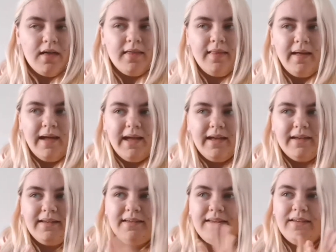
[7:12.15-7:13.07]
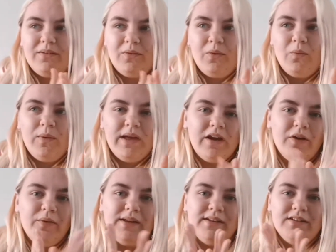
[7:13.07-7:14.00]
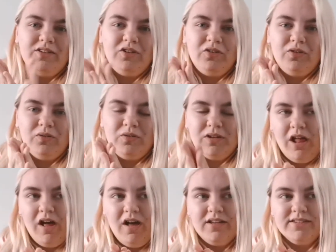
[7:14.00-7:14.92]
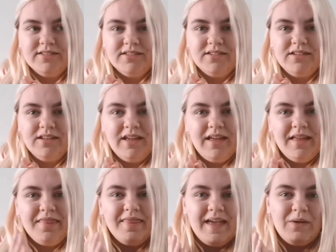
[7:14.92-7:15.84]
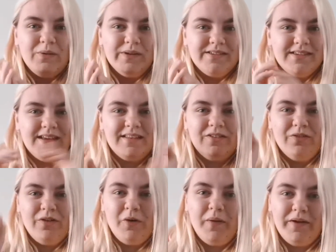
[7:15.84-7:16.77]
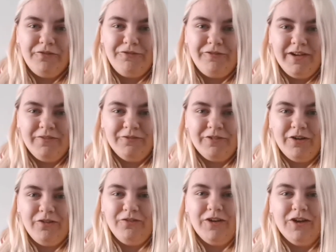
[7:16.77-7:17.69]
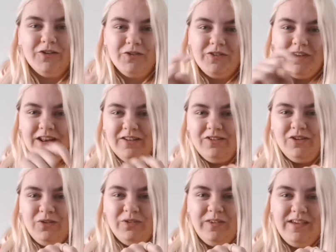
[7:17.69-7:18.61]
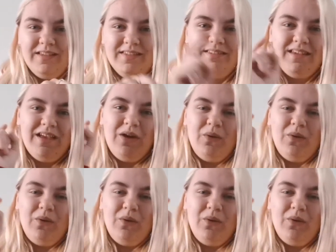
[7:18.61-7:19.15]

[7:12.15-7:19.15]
Like, we go into class, they would sit in the row in front of us in 2 seats.